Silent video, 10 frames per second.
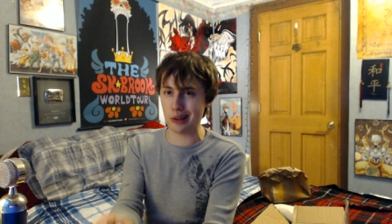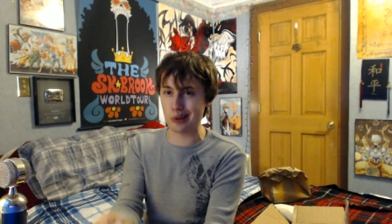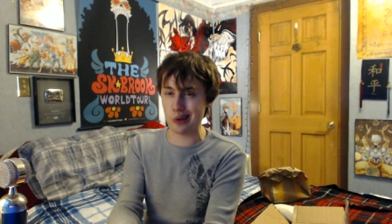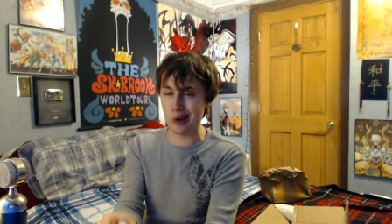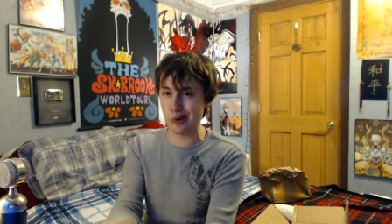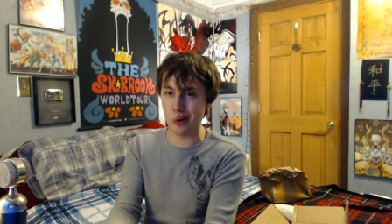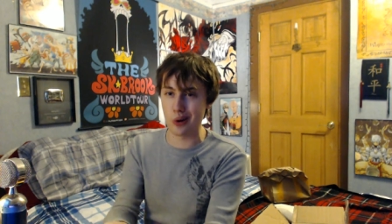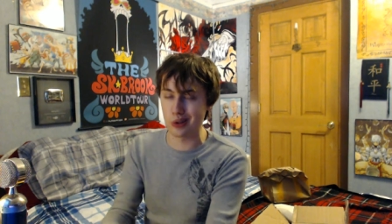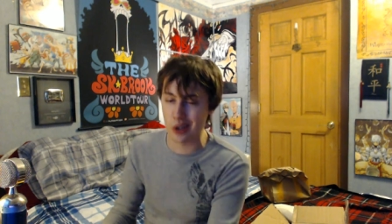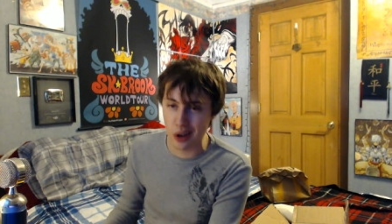
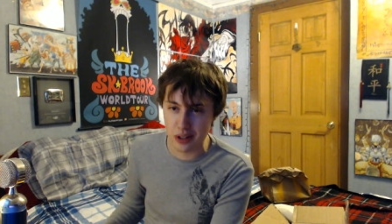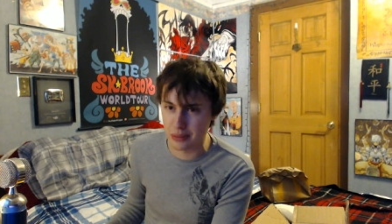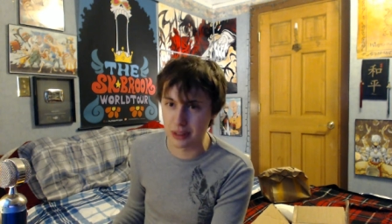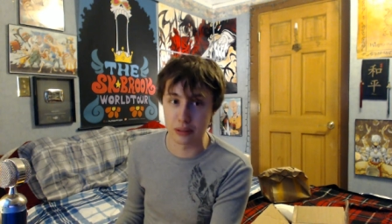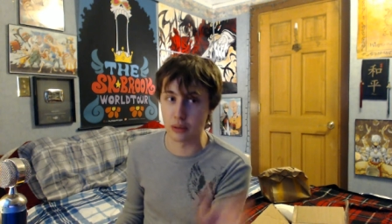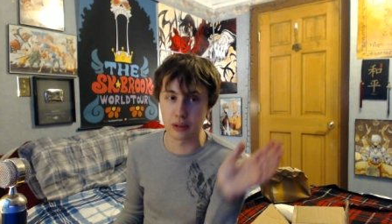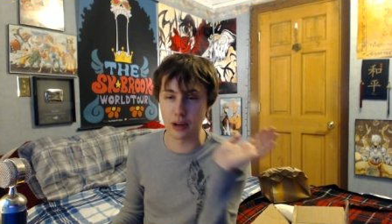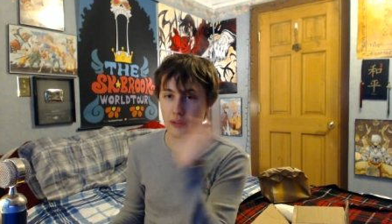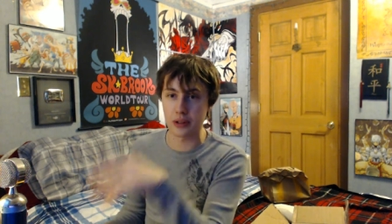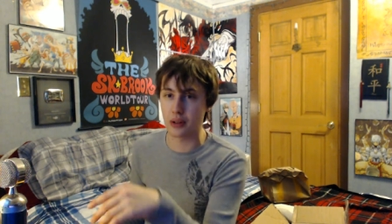Szechuan sauce." I'm like, well,
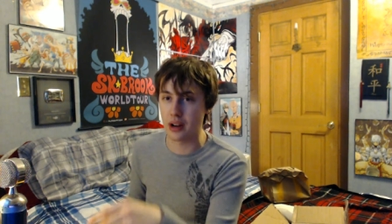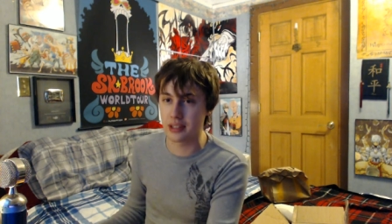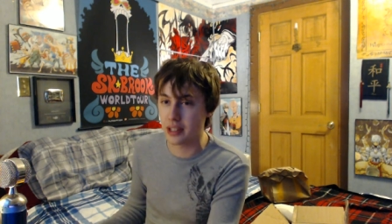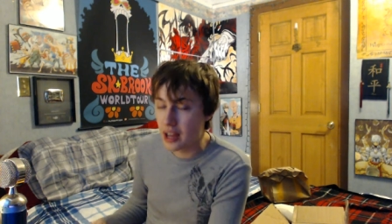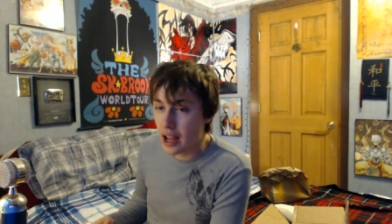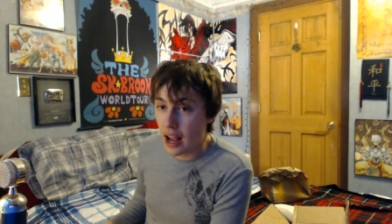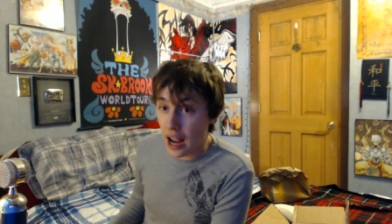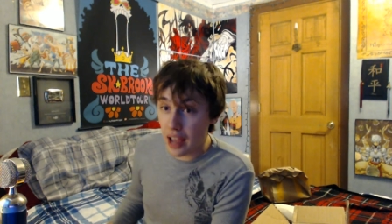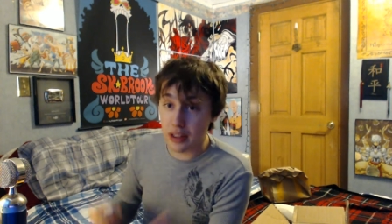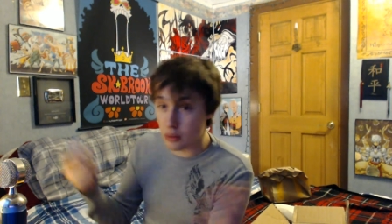"Whatever, you crazy."
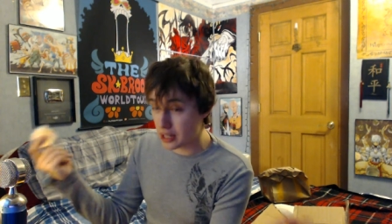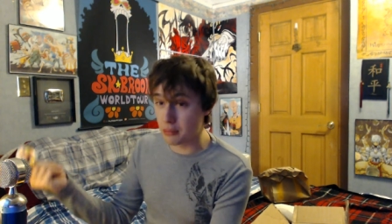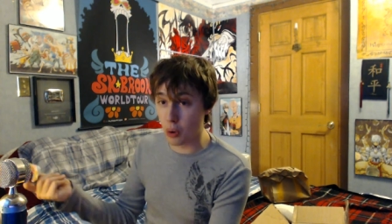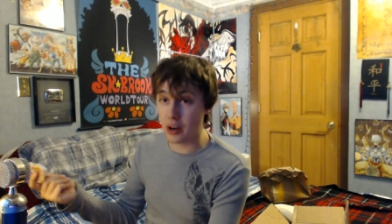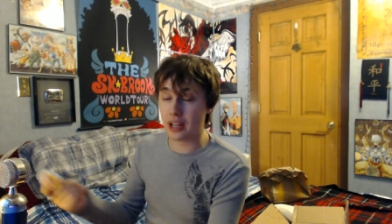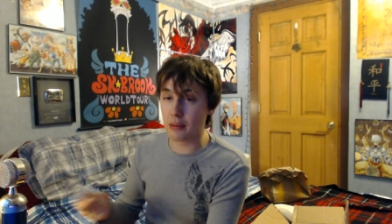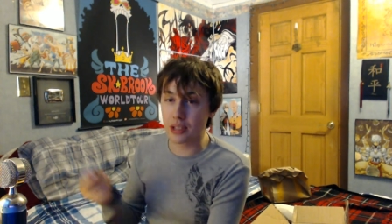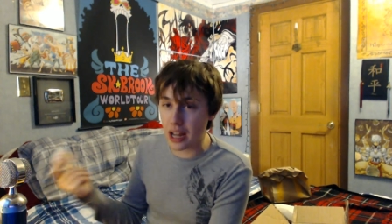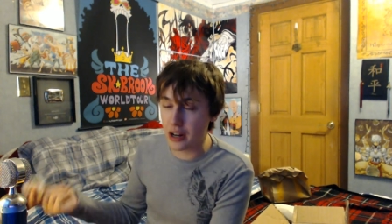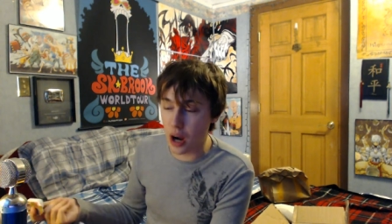And then Rick and Morty comes
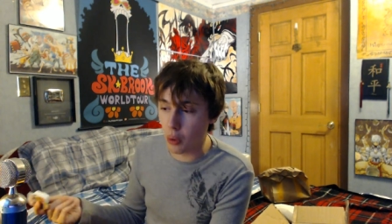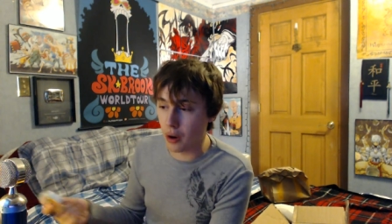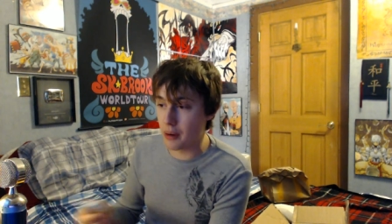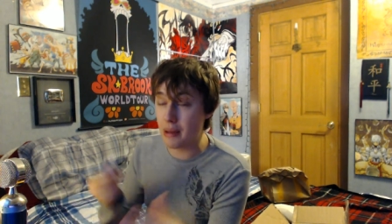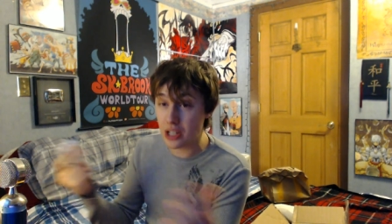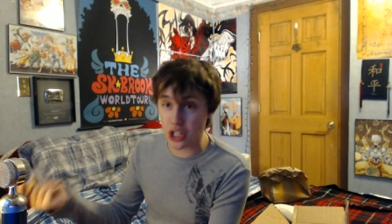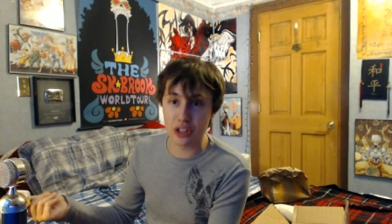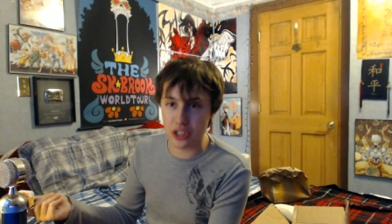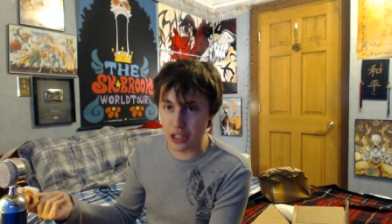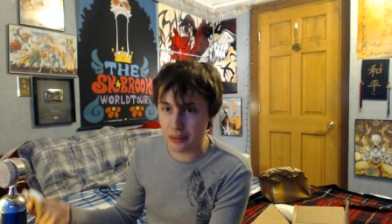out of nowhere and
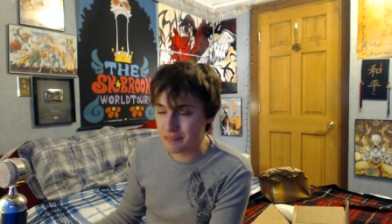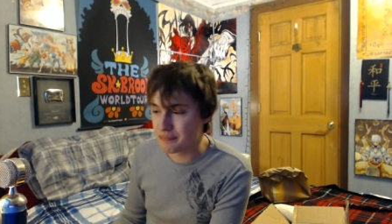mentions it.